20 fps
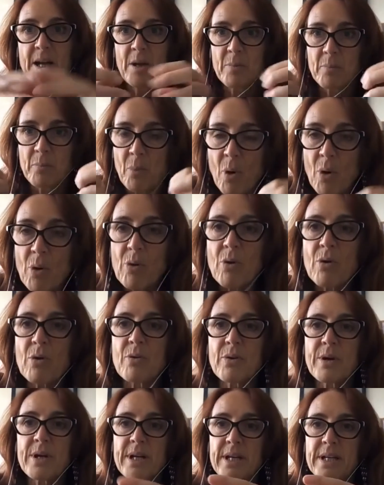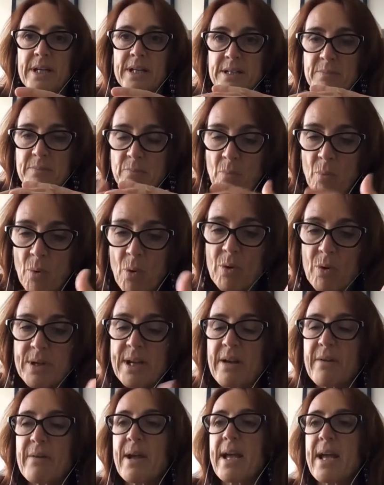more concrete, more
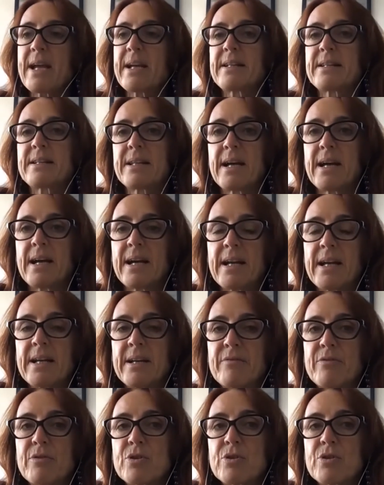direct. And for